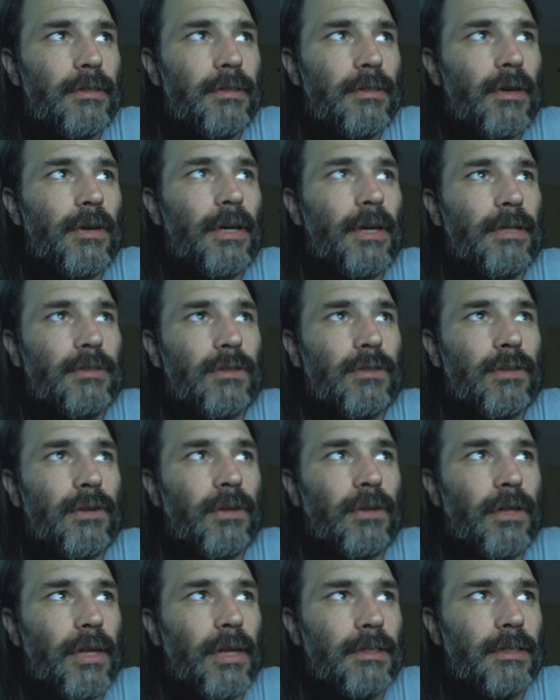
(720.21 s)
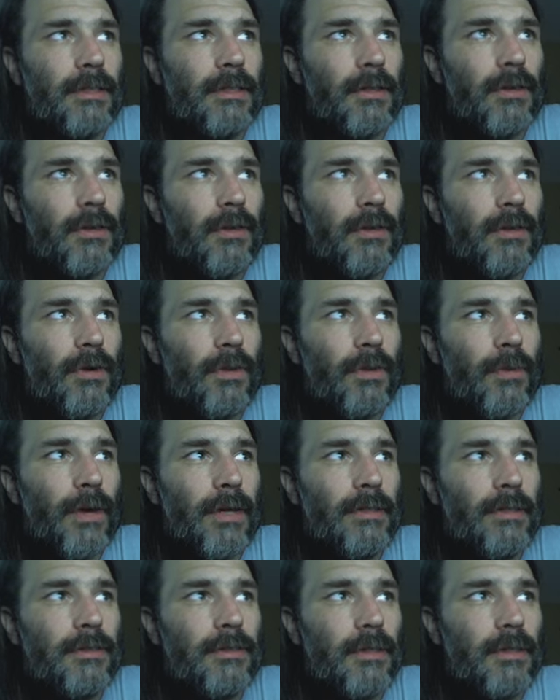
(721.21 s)
Okay, so they're like I said, they're in the
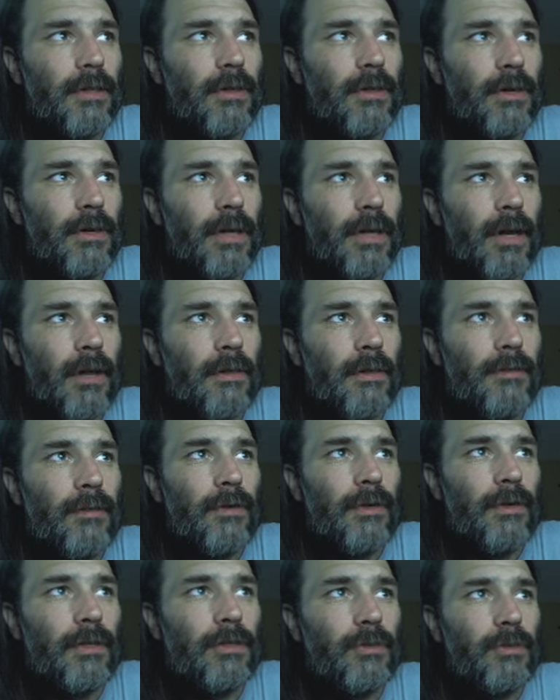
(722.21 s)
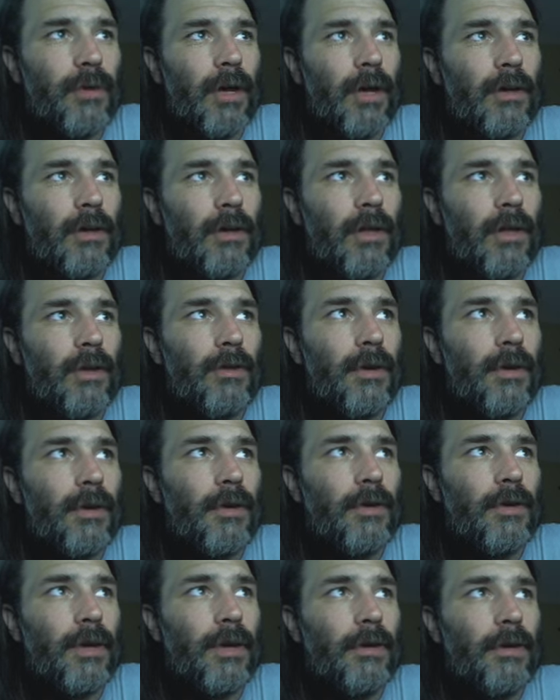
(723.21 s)
Northwest. They're in California as well,
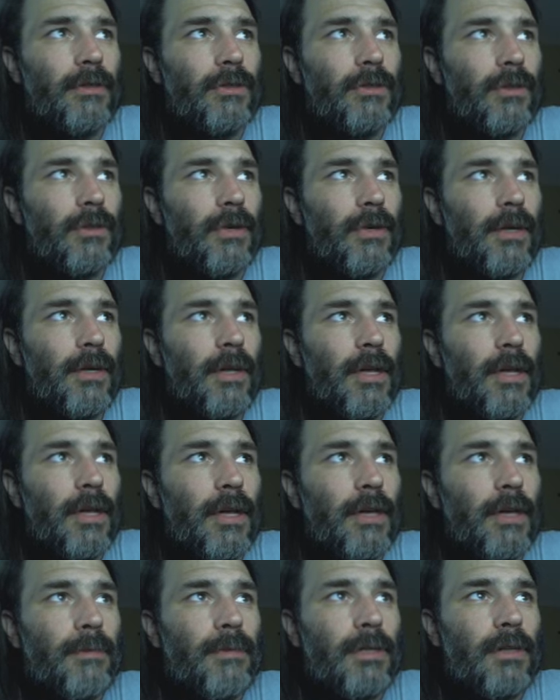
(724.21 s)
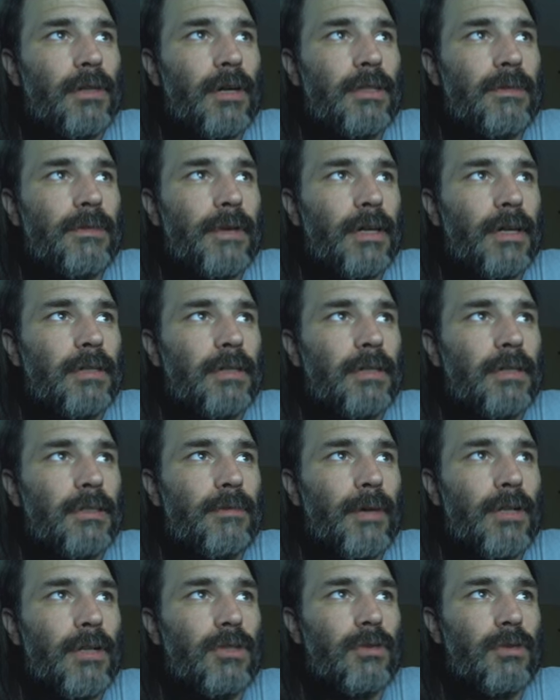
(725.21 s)
Colorado, Arizona. Complete Las Vegas
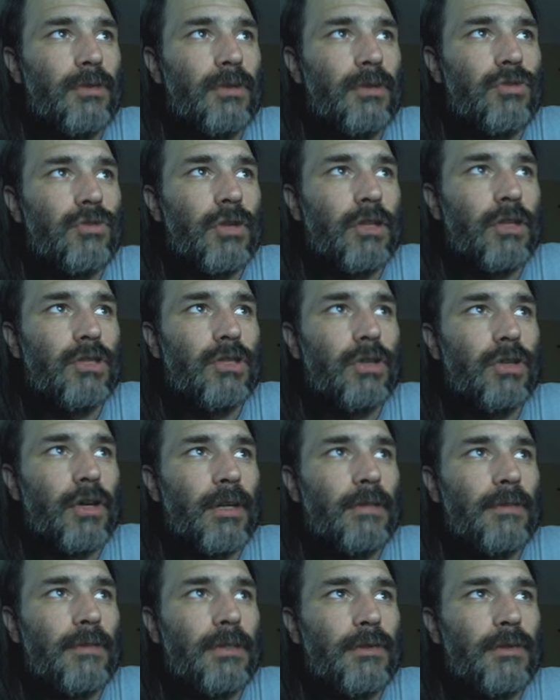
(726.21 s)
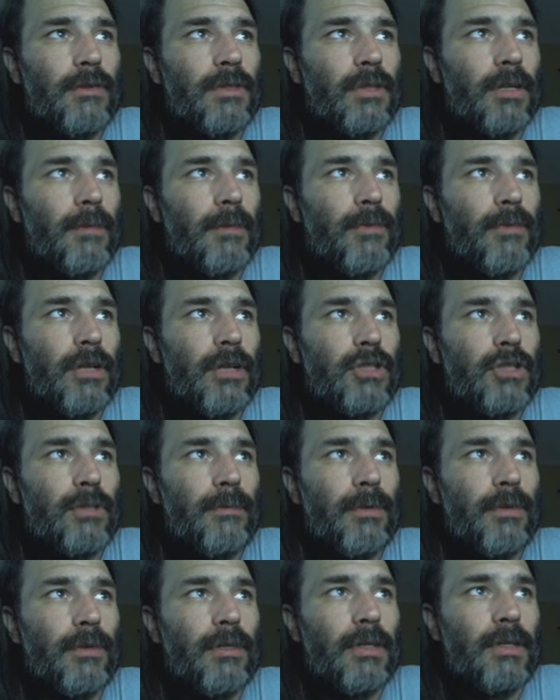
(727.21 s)
expansion with constructional cultivation facility, production
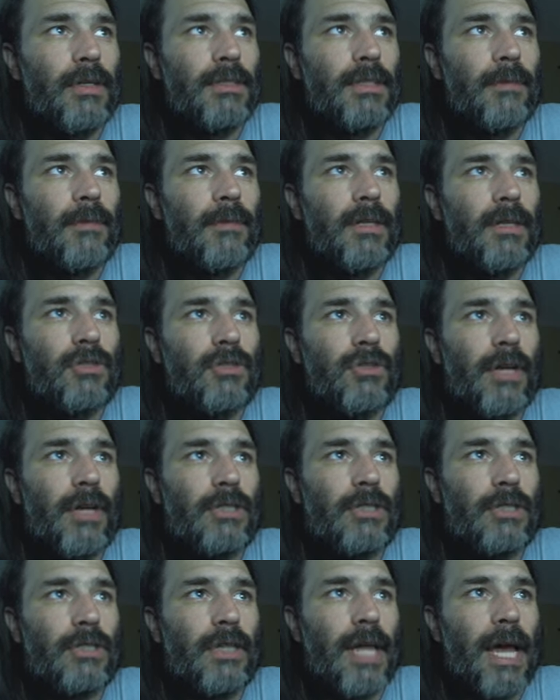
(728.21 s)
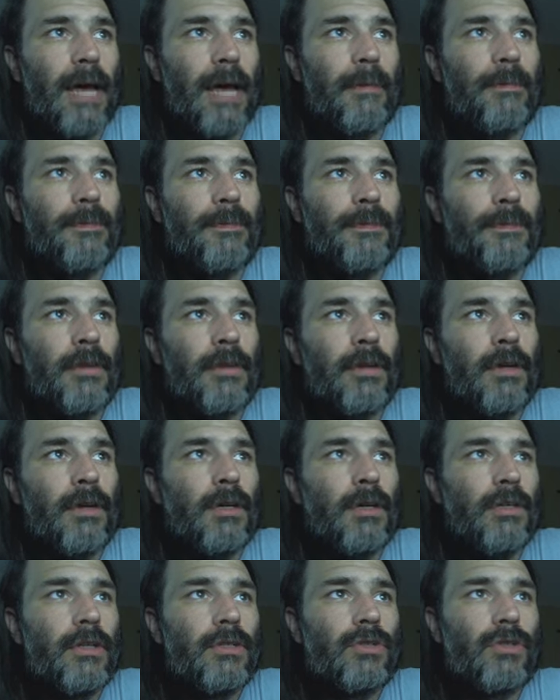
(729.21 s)
building, and CBD extraction lab.
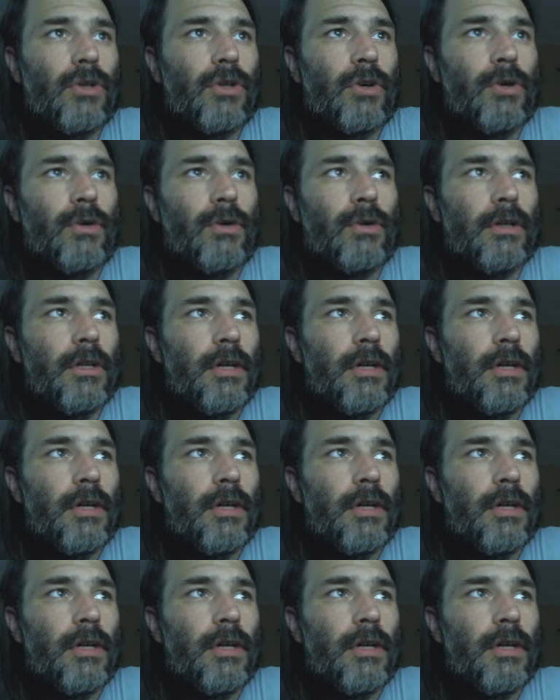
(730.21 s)
So,